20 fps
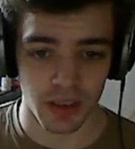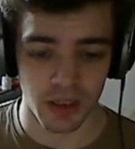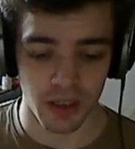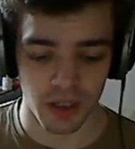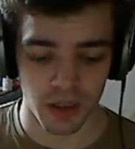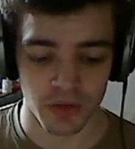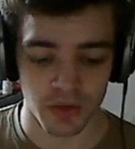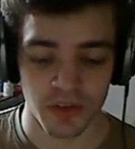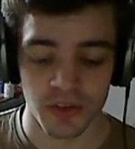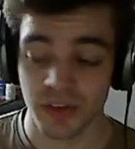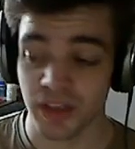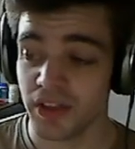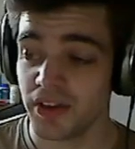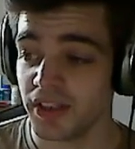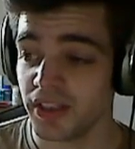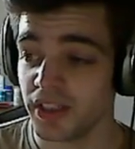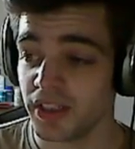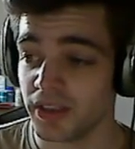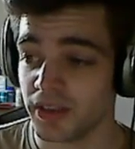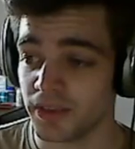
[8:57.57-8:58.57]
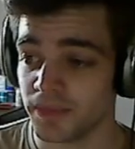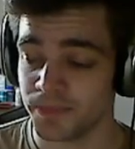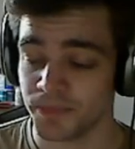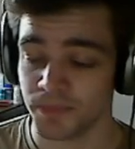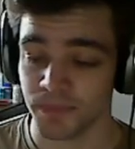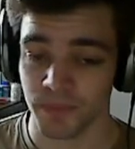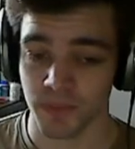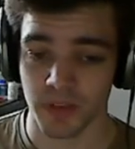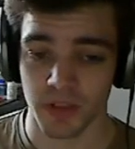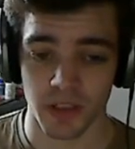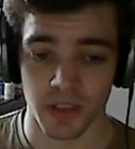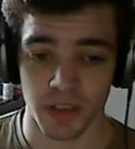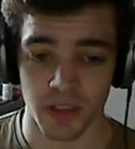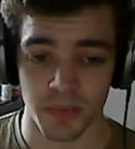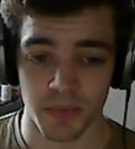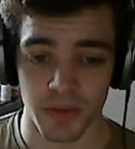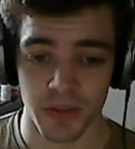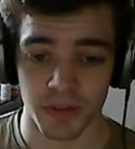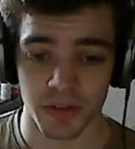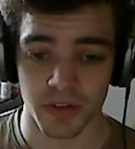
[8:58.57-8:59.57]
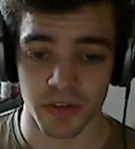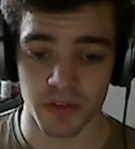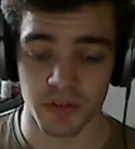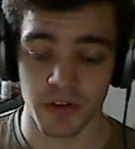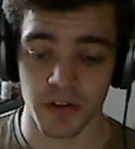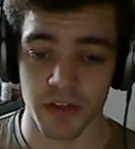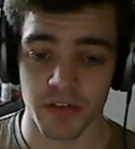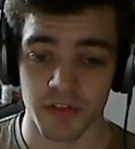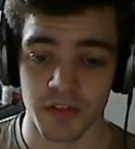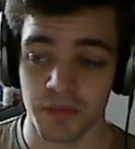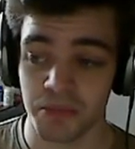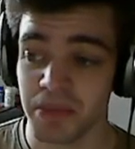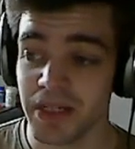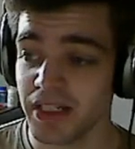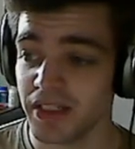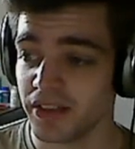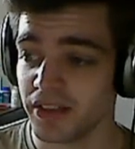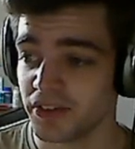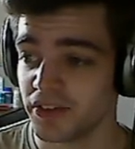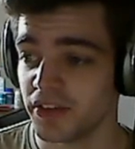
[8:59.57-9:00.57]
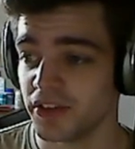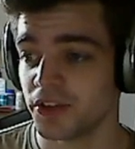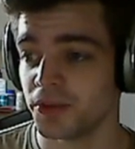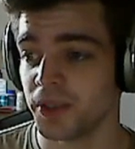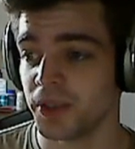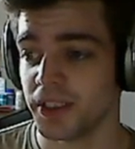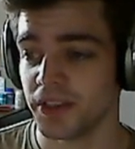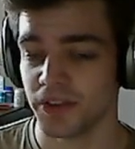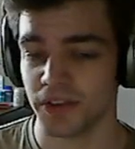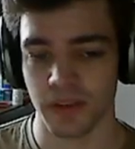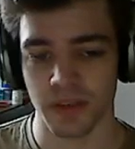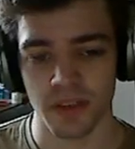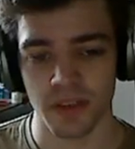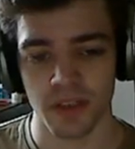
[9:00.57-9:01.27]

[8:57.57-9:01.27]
on ZTN, there is a very familiar situation